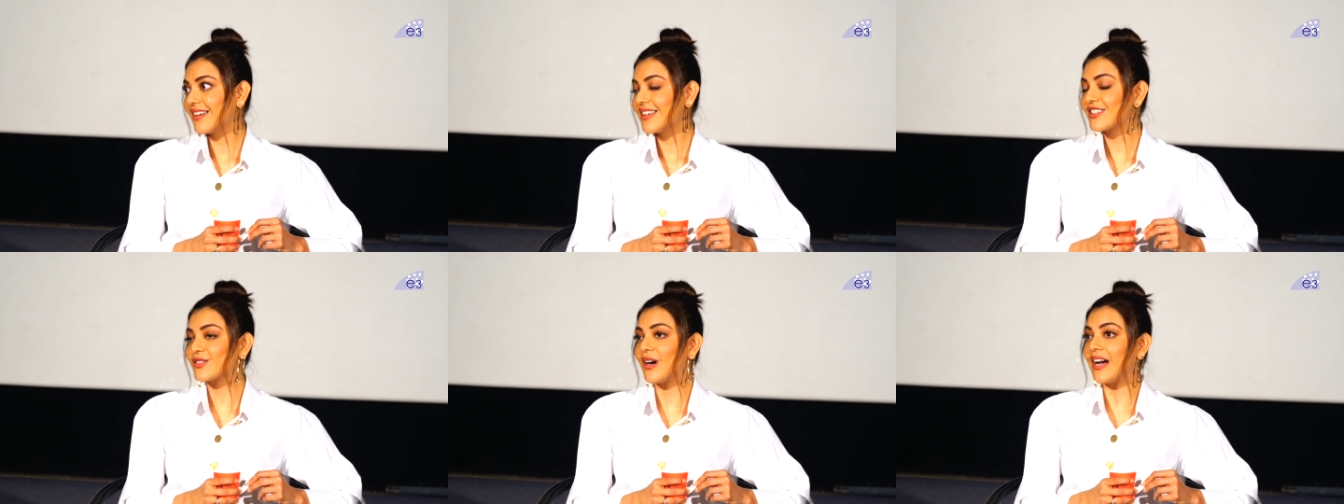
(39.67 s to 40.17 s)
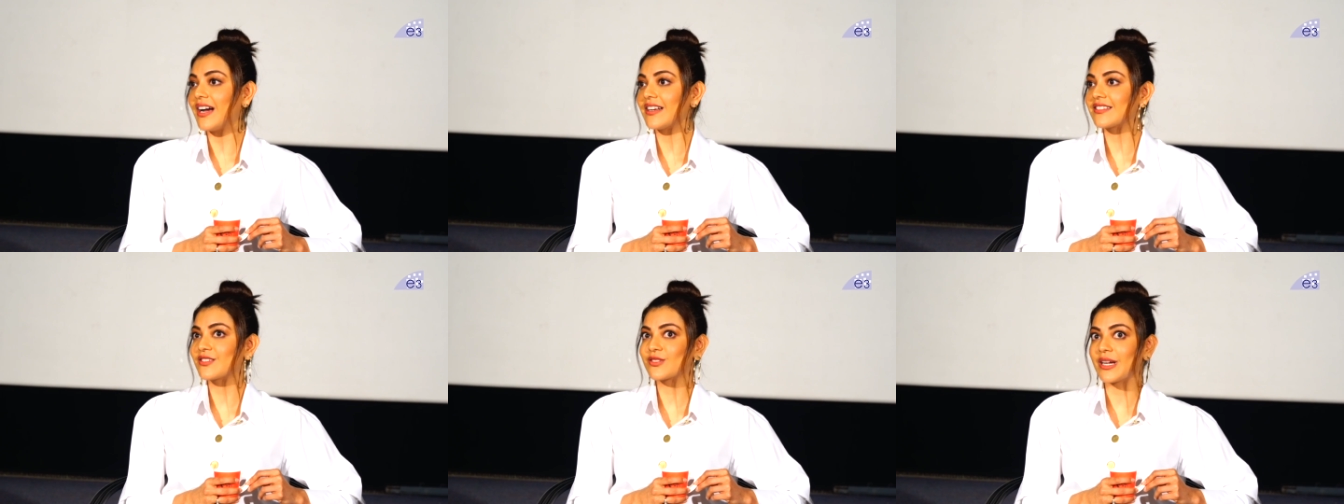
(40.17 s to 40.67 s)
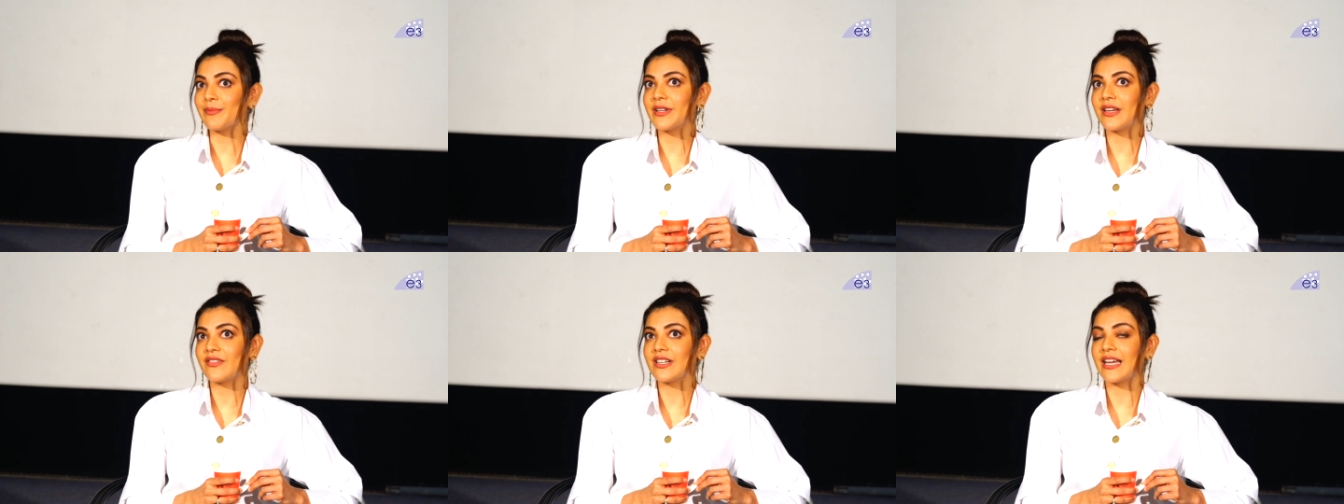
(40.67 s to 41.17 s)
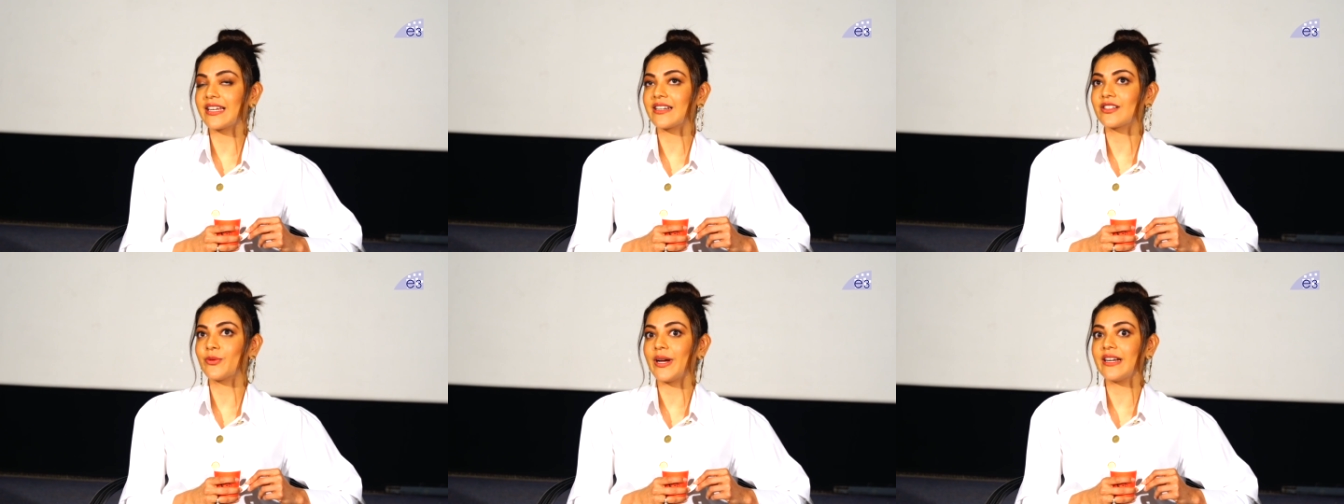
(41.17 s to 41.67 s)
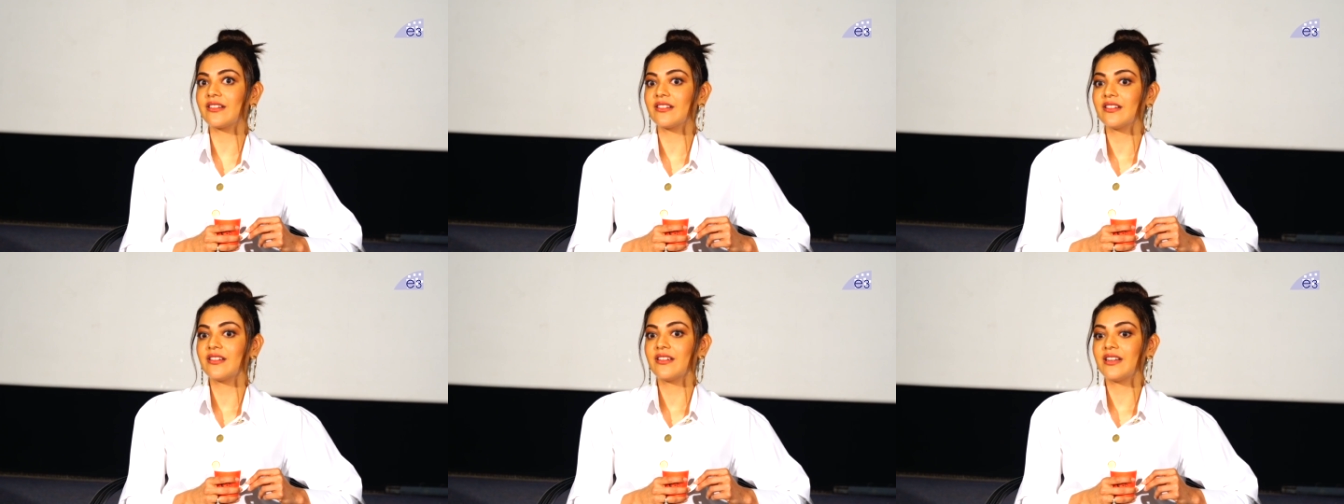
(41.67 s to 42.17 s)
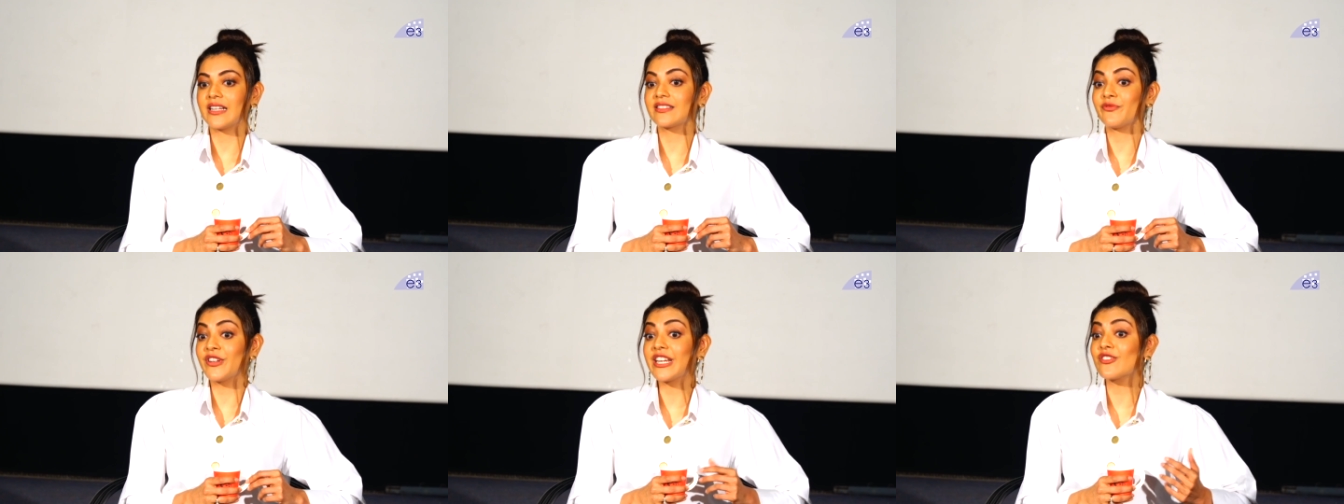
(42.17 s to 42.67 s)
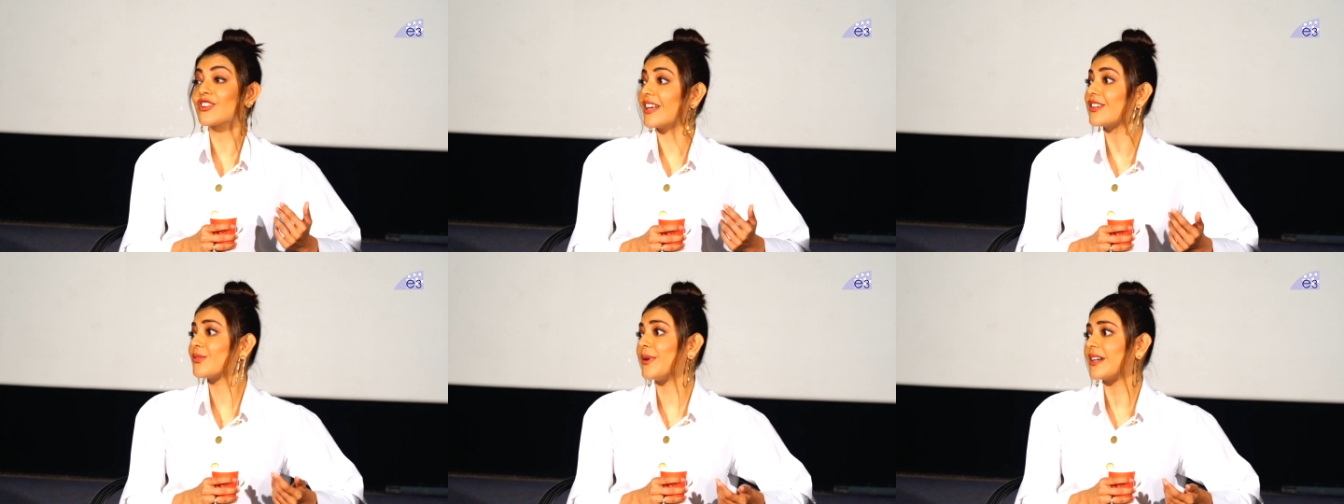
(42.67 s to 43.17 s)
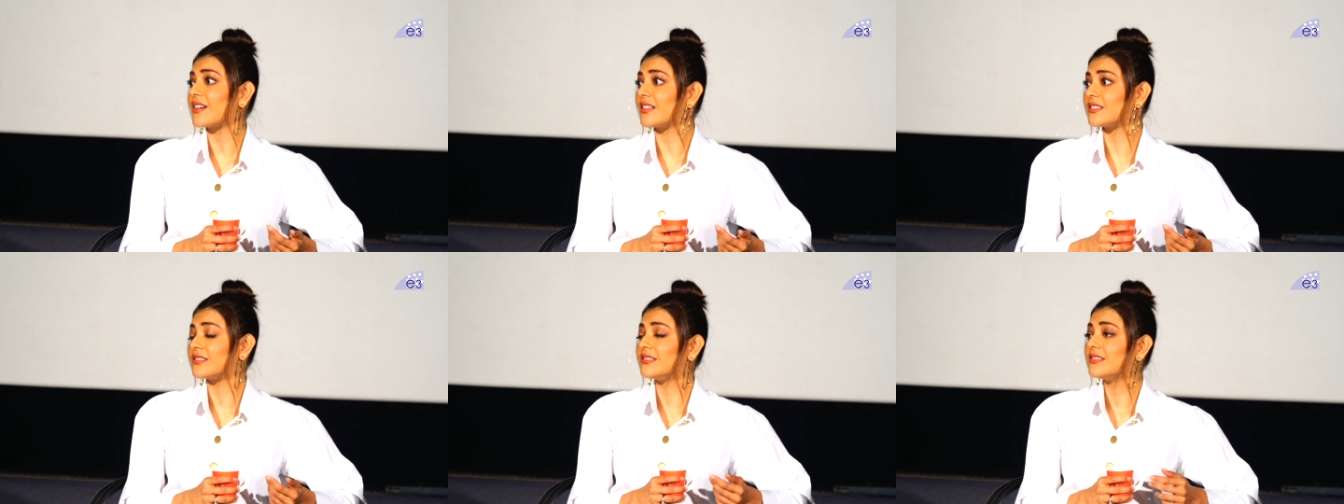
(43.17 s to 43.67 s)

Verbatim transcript: So uh, to some level, I can quite, like, we can relate to one another.